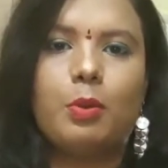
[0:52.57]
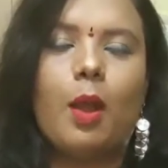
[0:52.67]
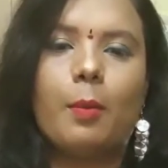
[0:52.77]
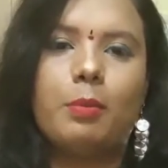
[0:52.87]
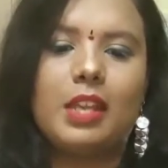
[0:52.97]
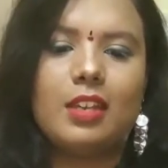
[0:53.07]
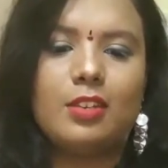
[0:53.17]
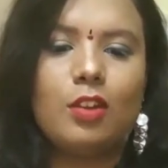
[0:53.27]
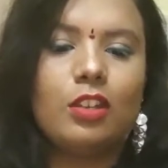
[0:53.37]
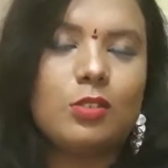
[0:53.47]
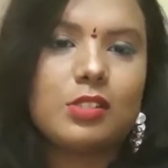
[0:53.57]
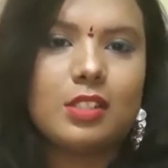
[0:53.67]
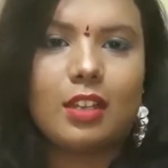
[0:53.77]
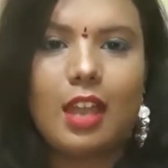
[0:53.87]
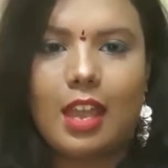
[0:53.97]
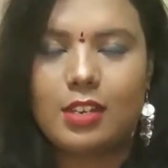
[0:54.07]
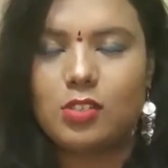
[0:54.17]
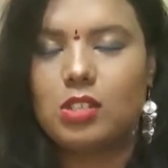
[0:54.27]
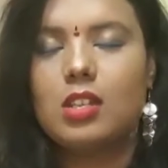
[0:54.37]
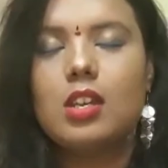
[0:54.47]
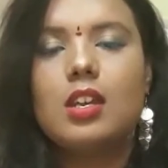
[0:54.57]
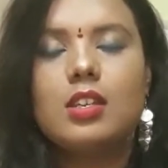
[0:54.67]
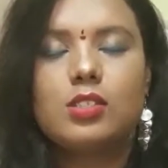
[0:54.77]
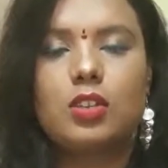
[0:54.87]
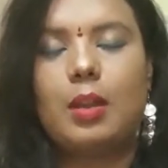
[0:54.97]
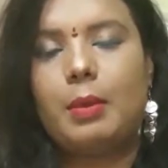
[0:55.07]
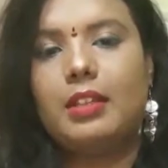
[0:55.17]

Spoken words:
Probably I did not use the hand scrub.